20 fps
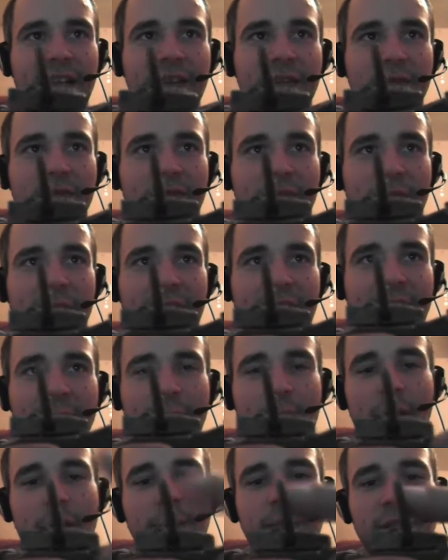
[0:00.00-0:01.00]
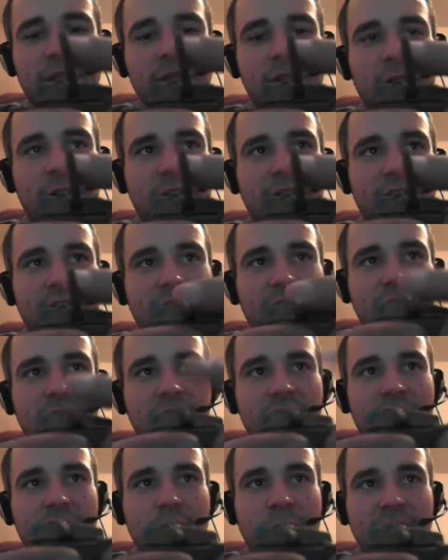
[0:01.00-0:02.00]
and he can also aim up at
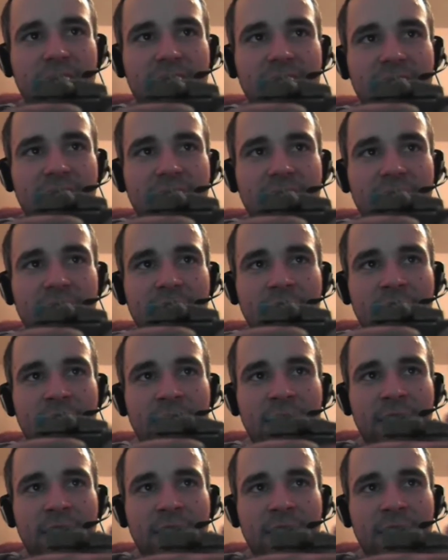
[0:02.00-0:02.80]
targets, as well as